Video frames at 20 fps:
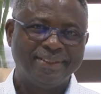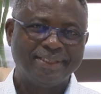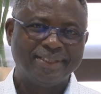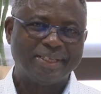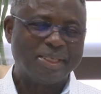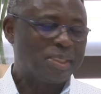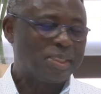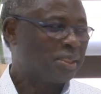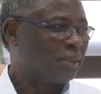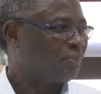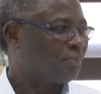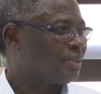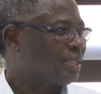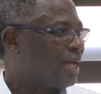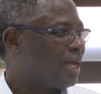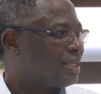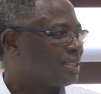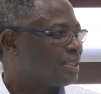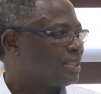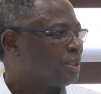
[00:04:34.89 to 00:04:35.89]
because
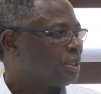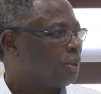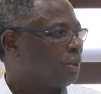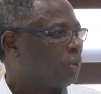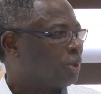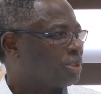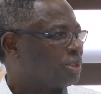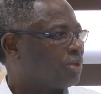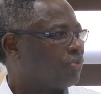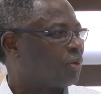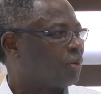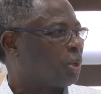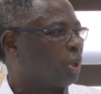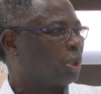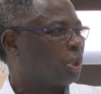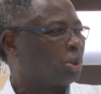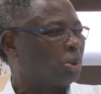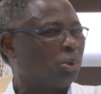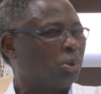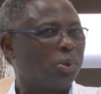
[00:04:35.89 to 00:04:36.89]
sometimes it was
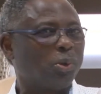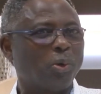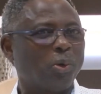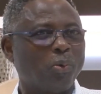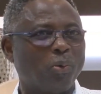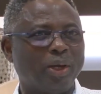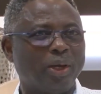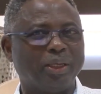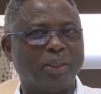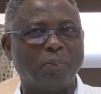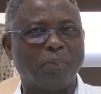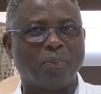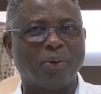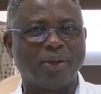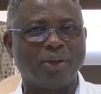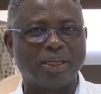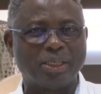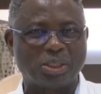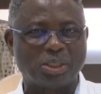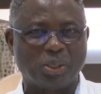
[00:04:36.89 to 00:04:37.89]
difficult to know when the
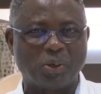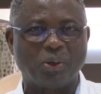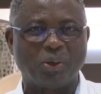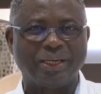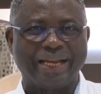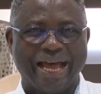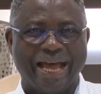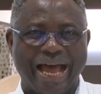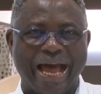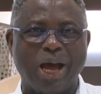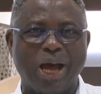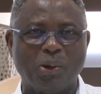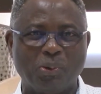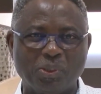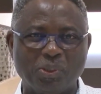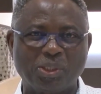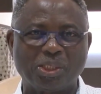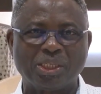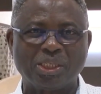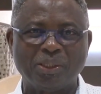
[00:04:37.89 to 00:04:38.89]
ball has gone
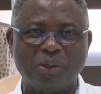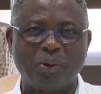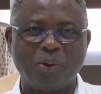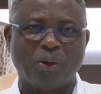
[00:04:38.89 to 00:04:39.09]
out